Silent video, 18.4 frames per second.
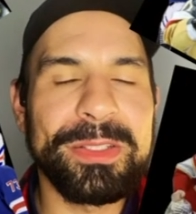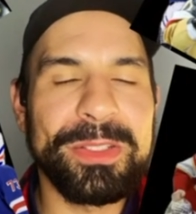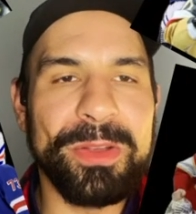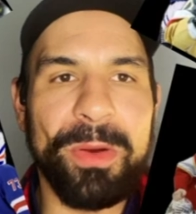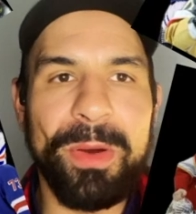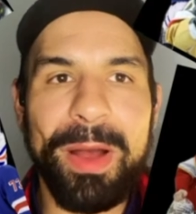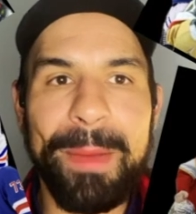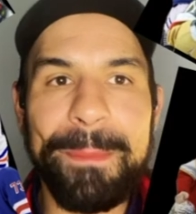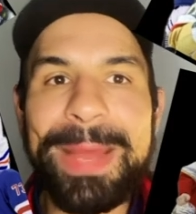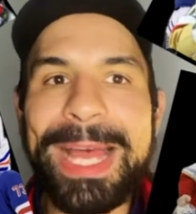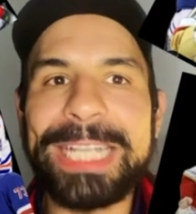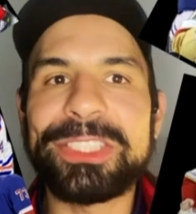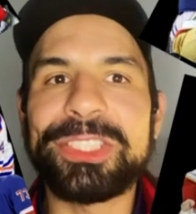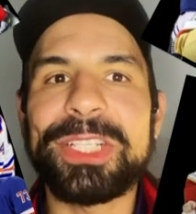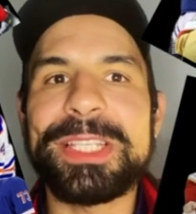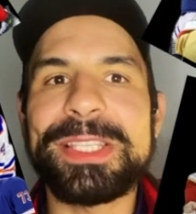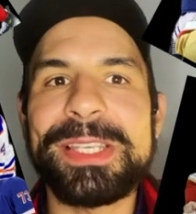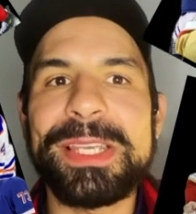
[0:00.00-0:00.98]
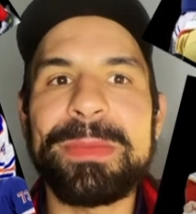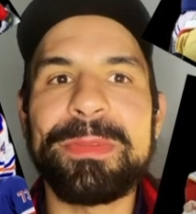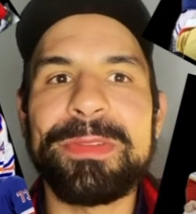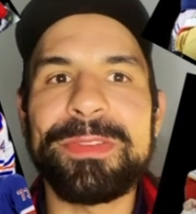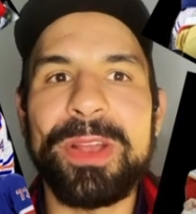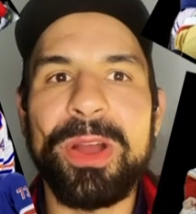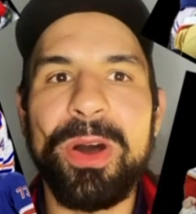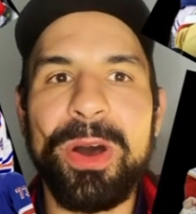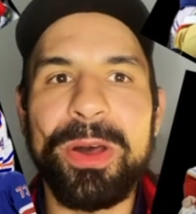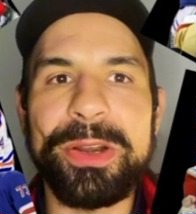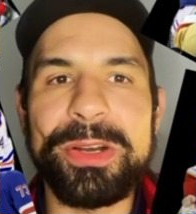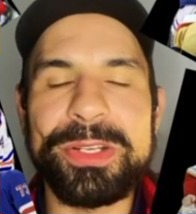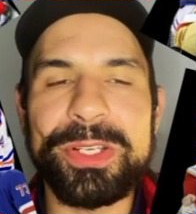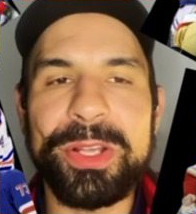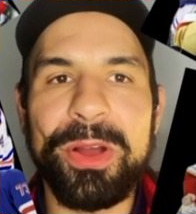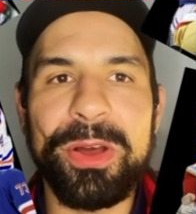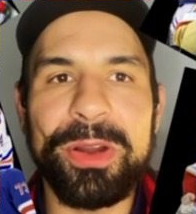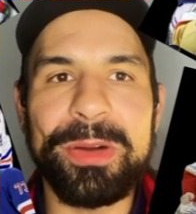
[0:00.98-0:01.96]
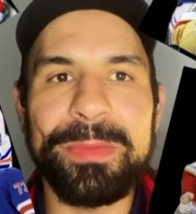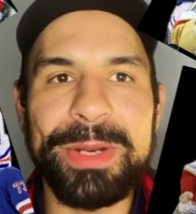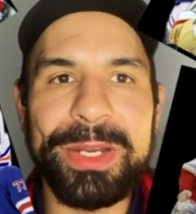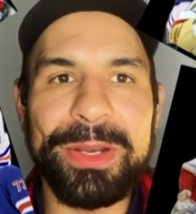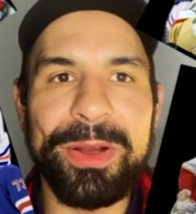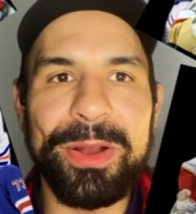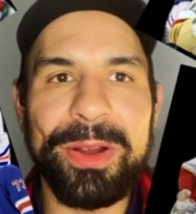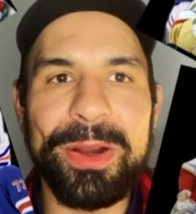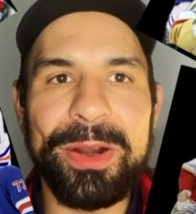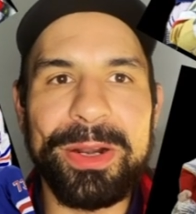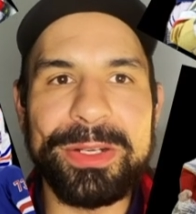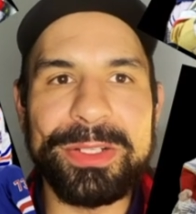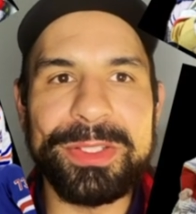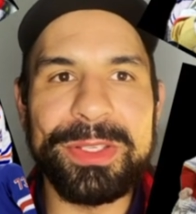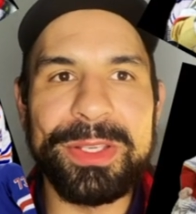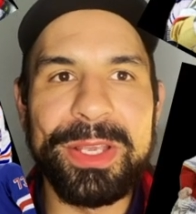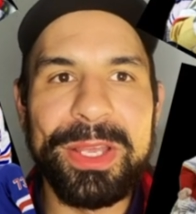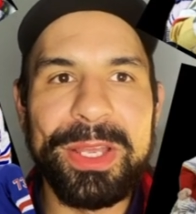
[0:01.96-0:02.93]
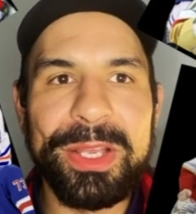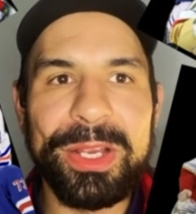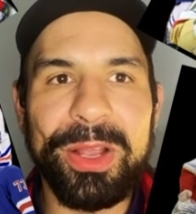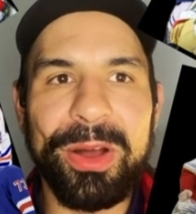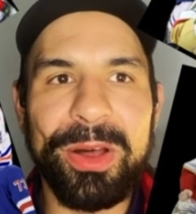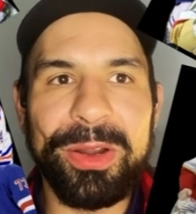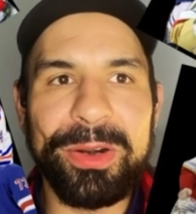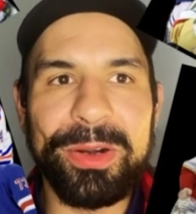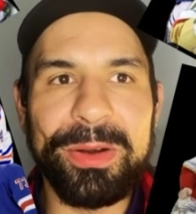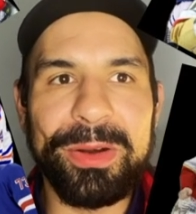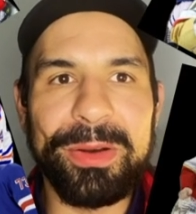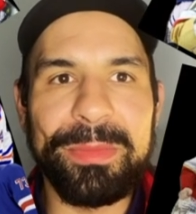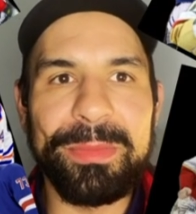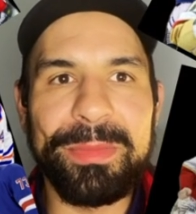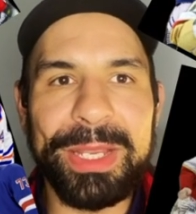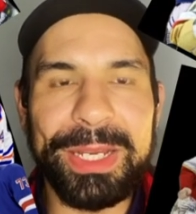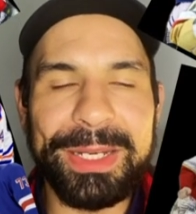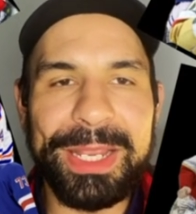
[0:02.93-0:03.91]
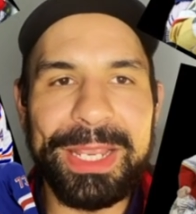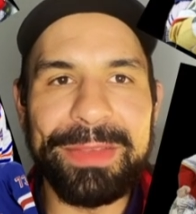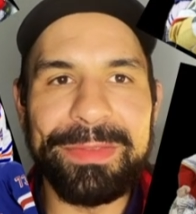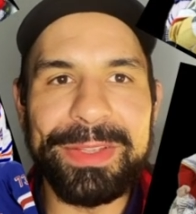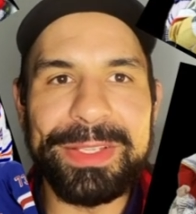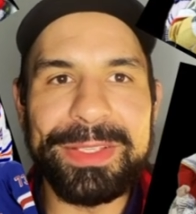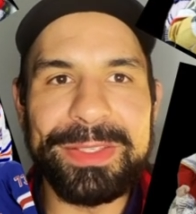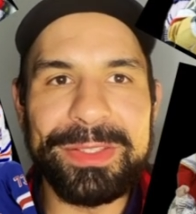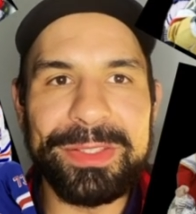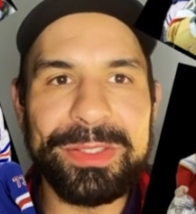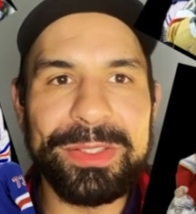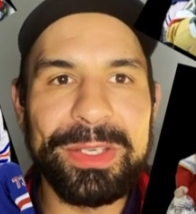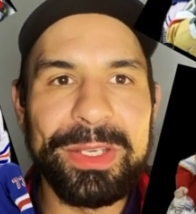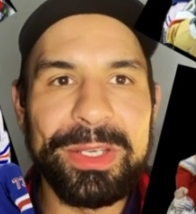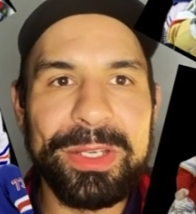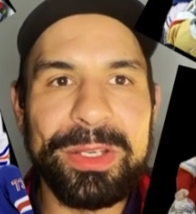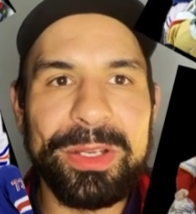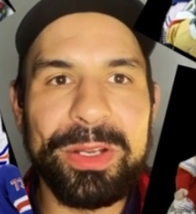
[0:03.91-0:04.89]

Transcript: So imagine a team of Connors, Connor Bedard's, Connor McDavid's,